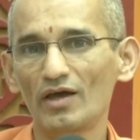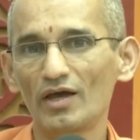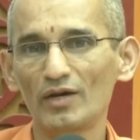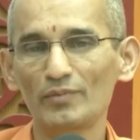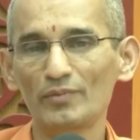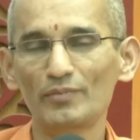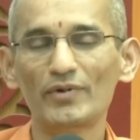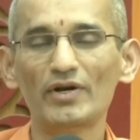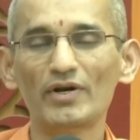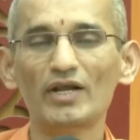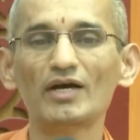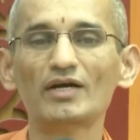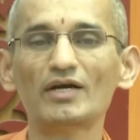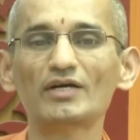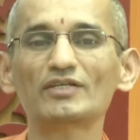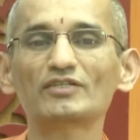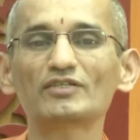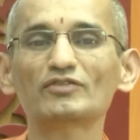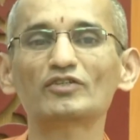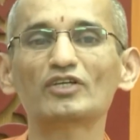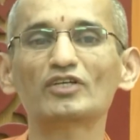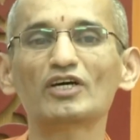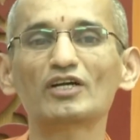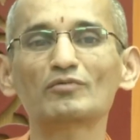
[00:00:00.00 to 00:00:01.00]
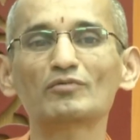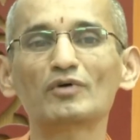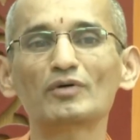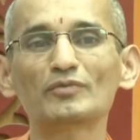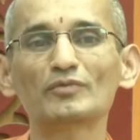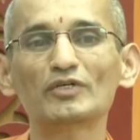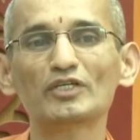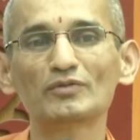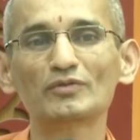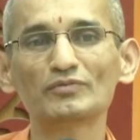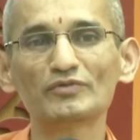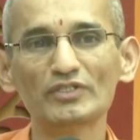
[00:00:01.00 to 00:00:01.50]
And practice of dharma
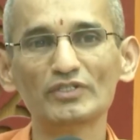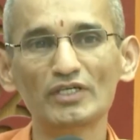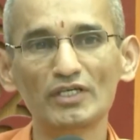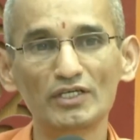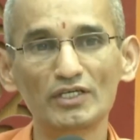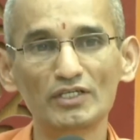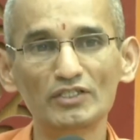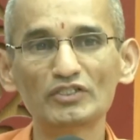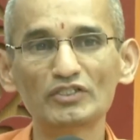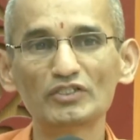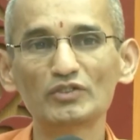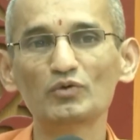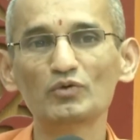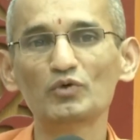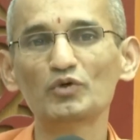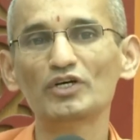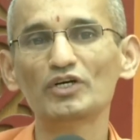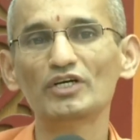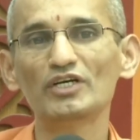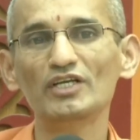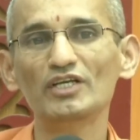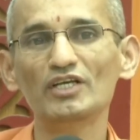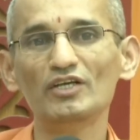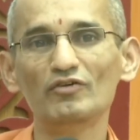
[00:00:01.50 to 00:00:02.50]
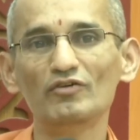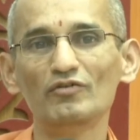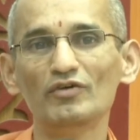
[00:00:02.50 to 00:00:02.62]
becomes easy only